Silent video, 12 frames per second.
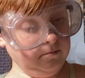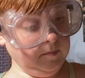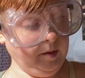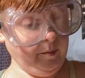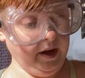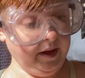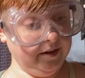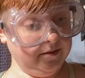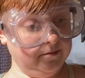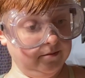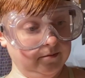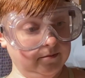But,
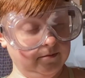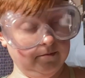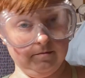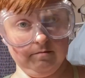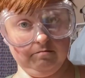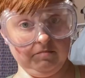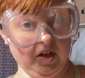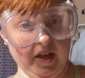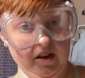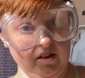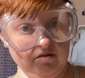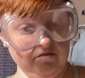
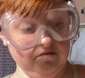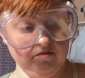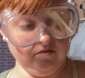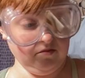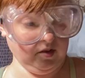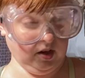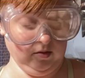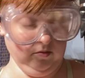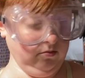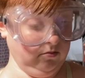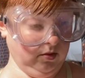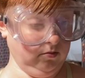again,
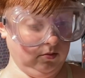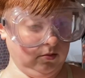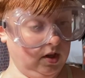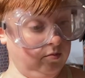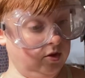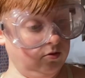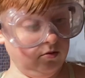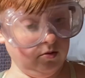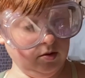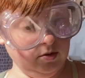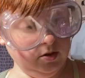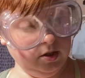I'm gonna keep doing what
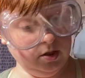I'm doing.